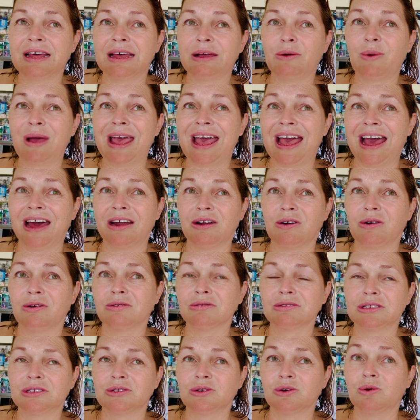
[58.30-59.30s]
we're
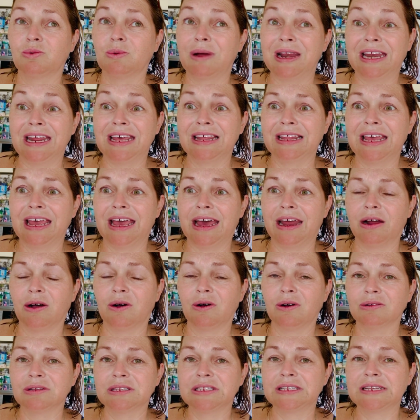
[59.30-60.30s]
adults or we're nearly
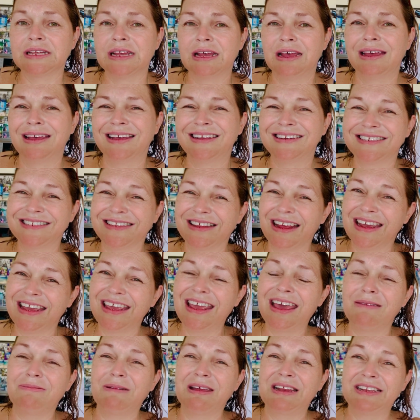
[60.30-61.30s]
adults. Just
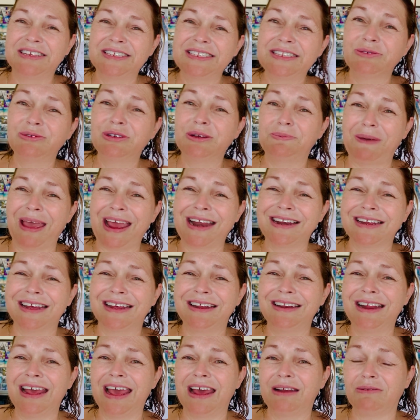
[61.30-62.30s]
like, yeah, but you're still
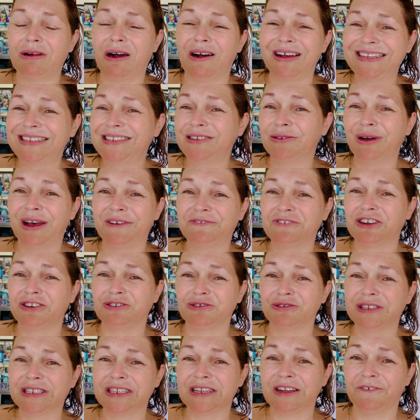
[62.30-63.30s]
dependent and I still have to
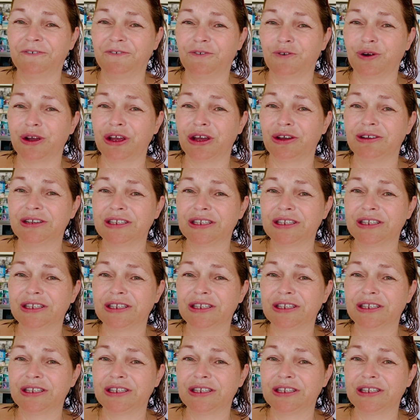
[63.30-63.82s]
do stuff for you.